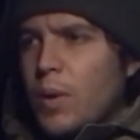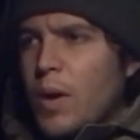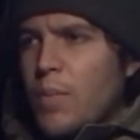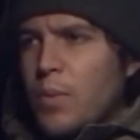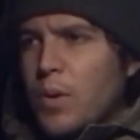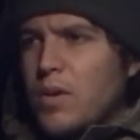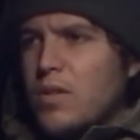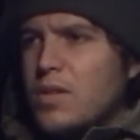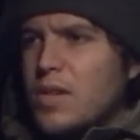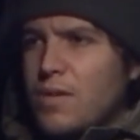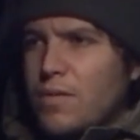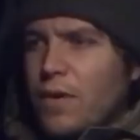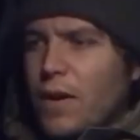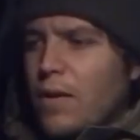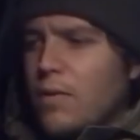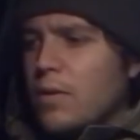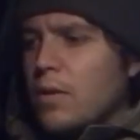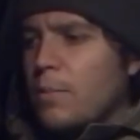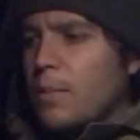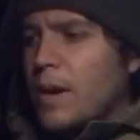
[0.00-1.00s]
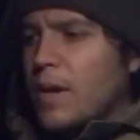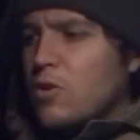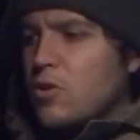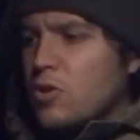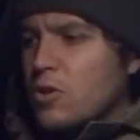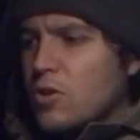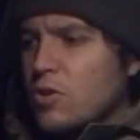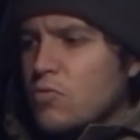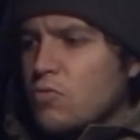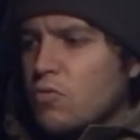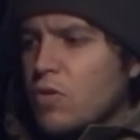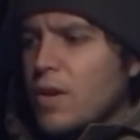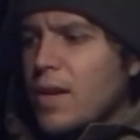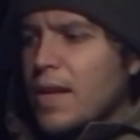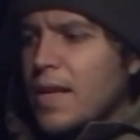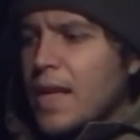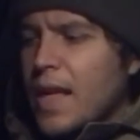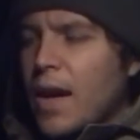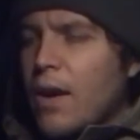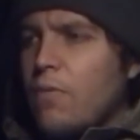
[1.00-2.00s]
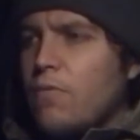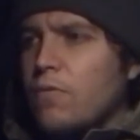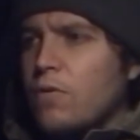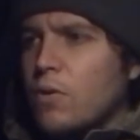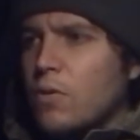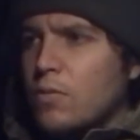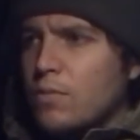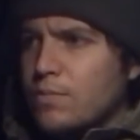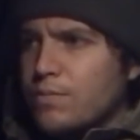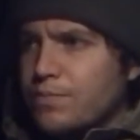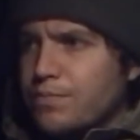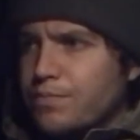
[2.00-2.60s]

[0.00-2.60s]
but I personally found the mantras really helpful.